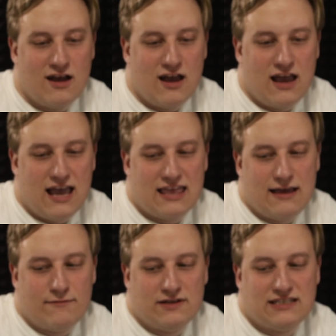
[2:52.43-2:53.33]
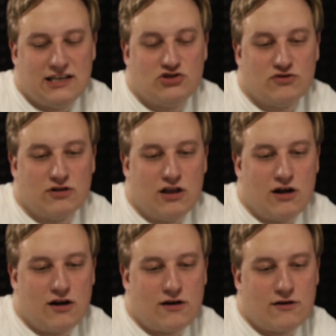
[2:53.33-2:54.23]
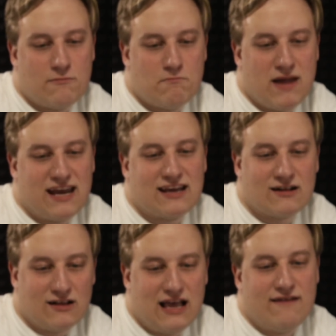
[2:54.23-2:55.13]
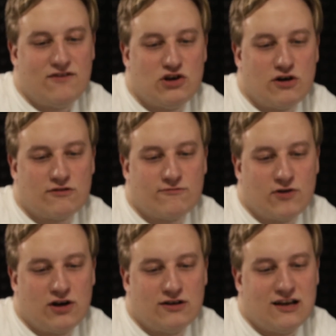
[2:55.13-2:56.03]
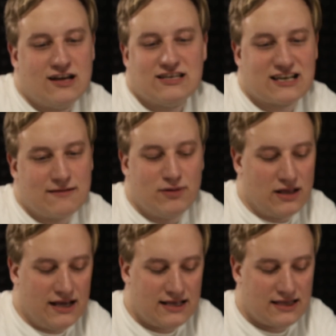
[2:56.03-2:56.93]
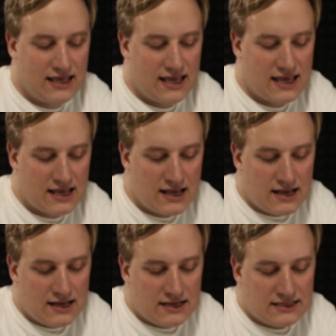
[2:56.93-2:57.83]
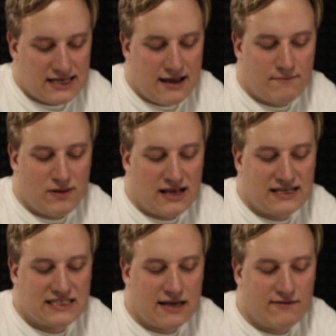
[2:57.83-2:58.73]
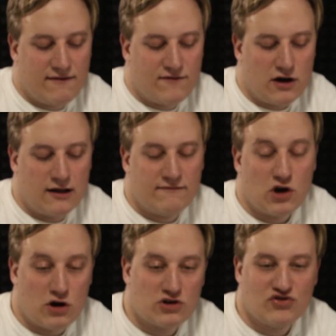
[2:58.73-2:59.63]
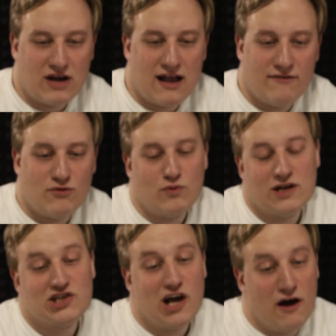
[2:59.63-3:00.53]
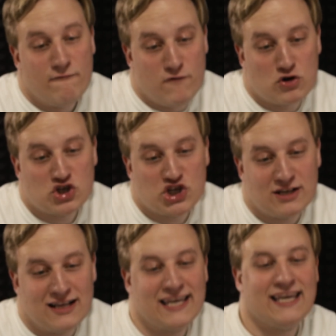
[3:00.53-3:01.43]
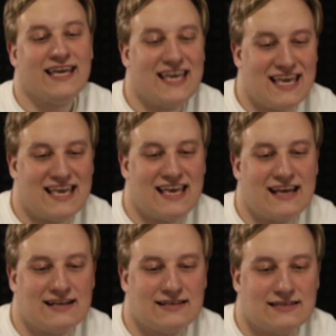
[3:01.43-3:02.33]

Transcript: And then we see Drew Allar making an 11-yard run to complete the 10-play, 75-yard drive, which unfortunately ends